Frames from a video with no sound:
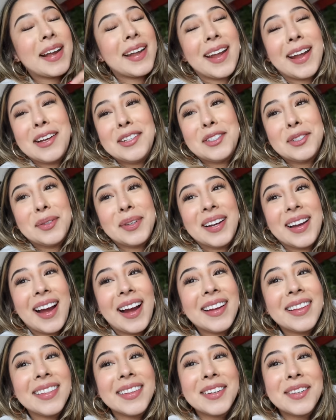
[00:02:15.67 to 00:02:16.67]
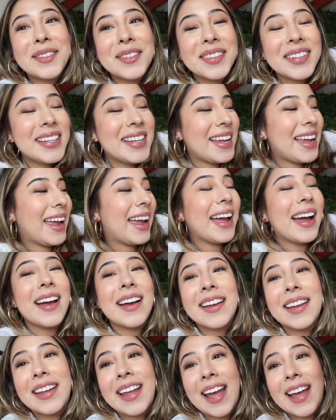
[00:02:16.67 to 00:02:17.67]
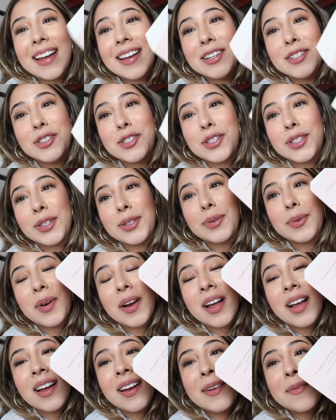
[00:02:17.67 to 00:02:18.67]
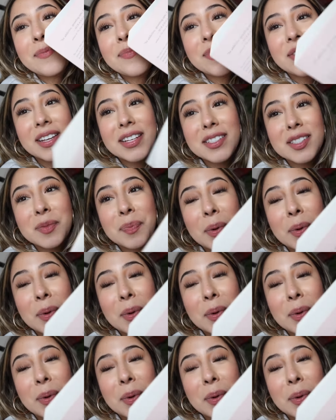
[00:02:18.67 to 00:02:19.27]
I can't do it. I literally can't get into this